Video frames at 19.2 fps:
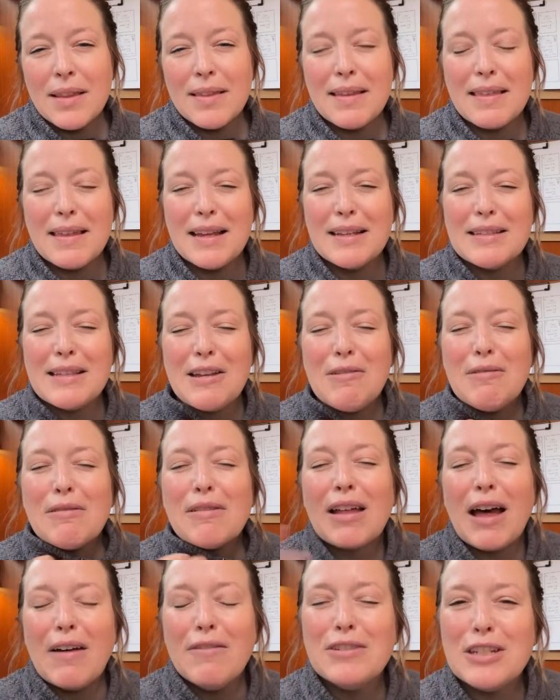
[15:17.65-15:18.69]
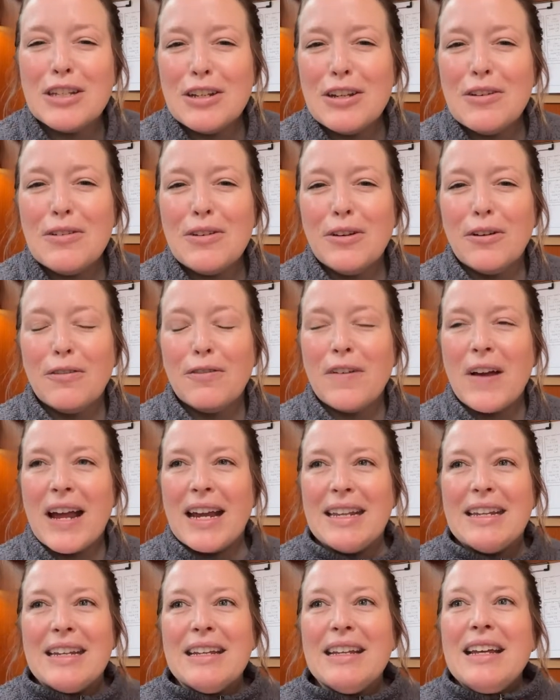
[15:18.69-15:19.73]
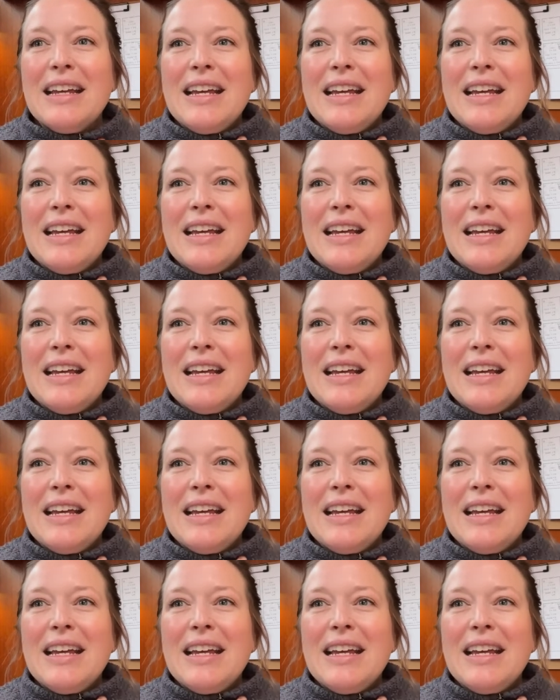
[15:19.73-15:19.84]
The things that you love to do, you'll find